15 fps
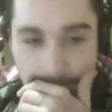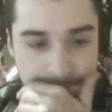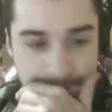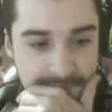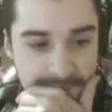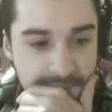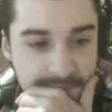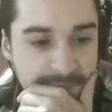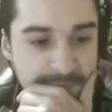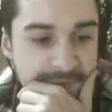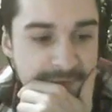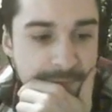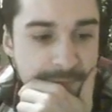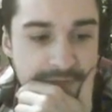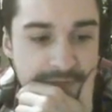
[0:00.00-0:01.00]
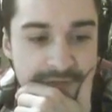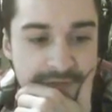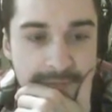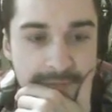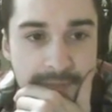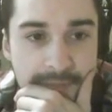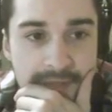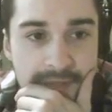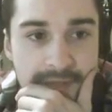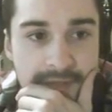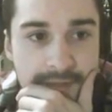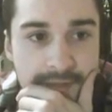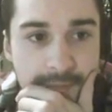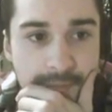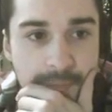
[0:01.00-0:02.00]
So now he's at 29 supply.
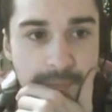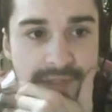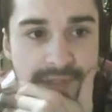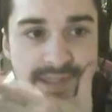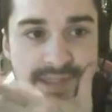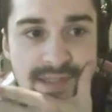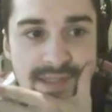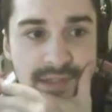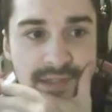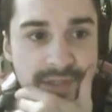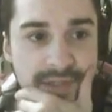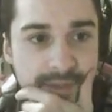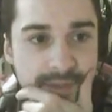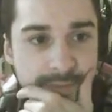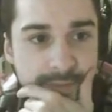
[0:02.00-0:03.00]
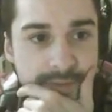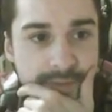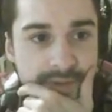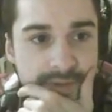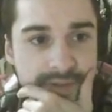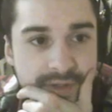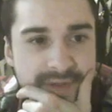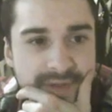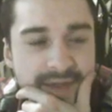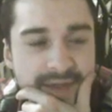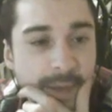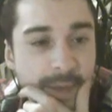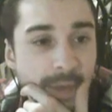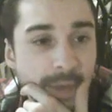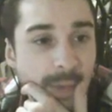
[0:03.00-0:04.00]
When does he start that OV? That's kind of
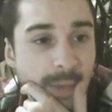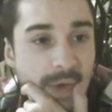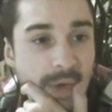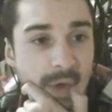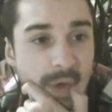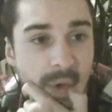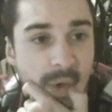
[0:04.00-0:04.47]
what I want to know.